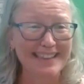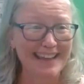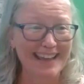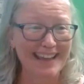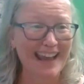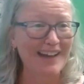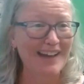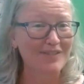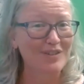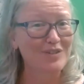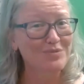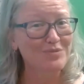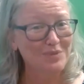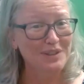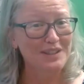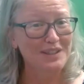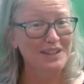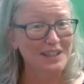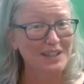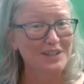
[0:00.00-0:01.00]
they have a
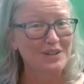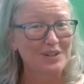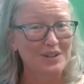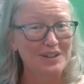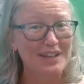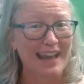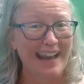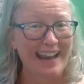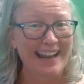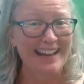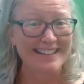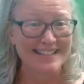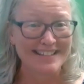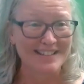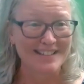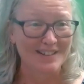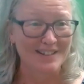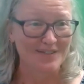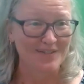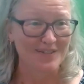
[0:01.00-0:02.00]
really good
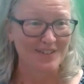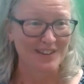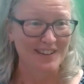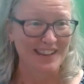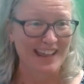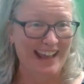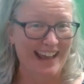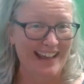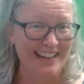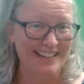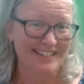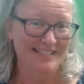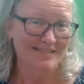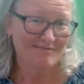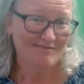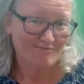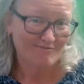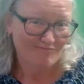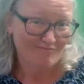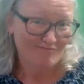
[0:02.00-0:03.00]
answer for that.
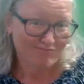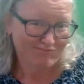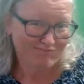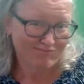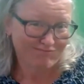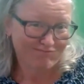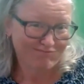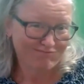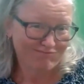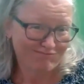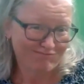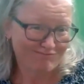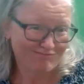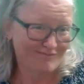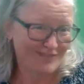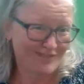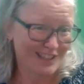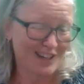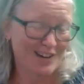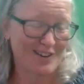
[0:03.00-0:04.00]

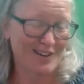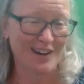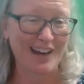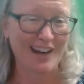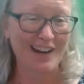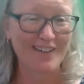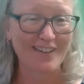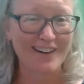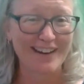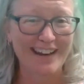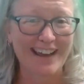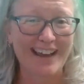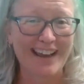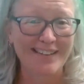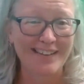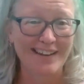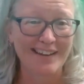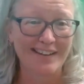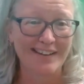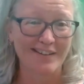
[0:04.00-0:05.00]
So Erin,
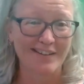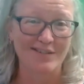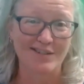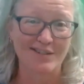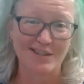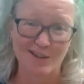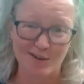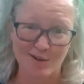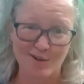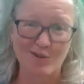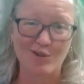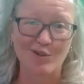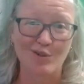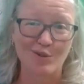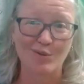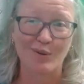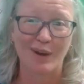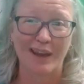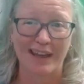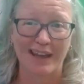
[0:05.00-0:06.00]
I like yours. They're
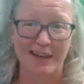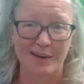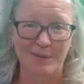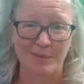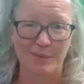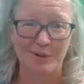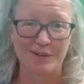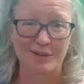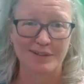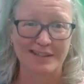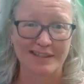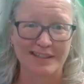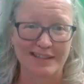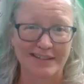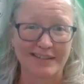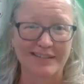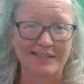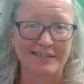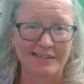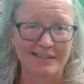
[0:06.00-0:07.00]
zoo animals.
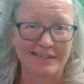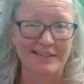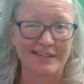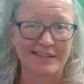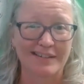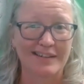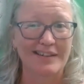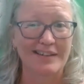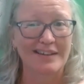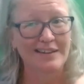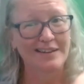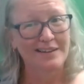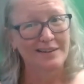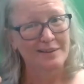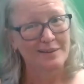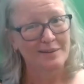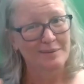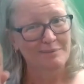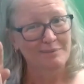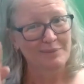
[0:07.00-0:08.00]

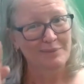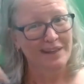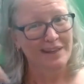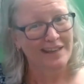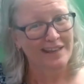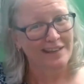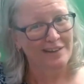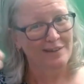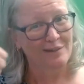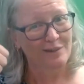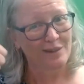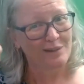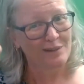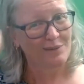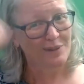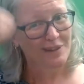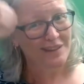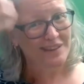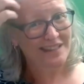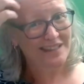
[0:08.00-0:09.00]
But I agree
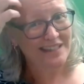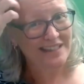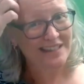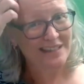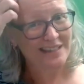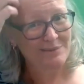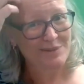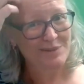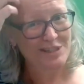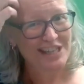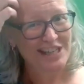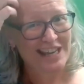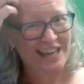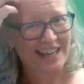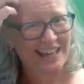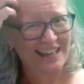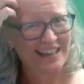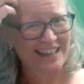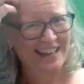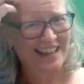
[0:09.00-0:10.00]
with Elim
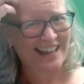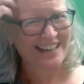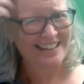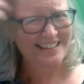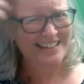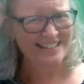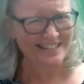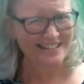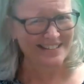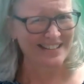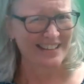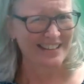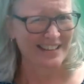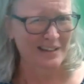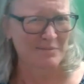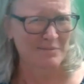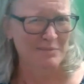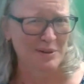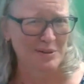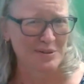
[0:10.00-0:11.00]
Shea. I still
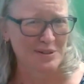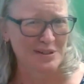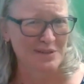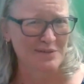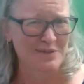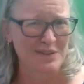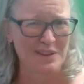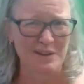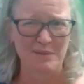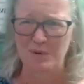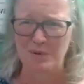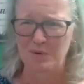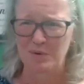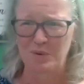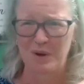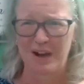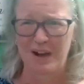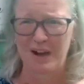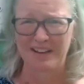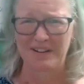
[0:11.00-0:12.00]
think most of them are
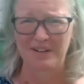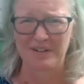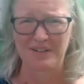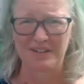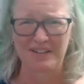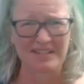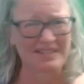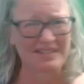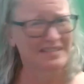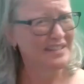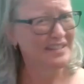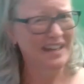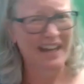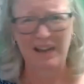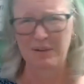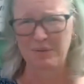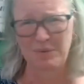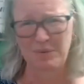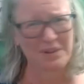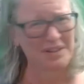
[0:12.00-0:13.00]
wild.
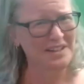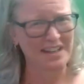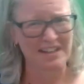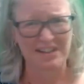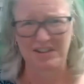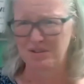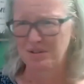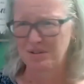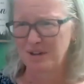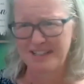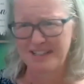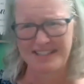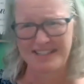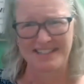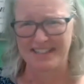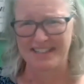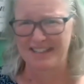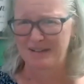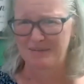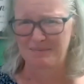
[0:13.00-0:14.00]
I would not trust
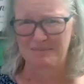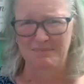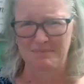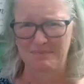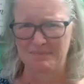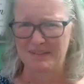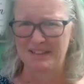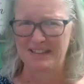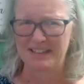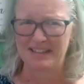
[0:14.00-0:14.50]
them.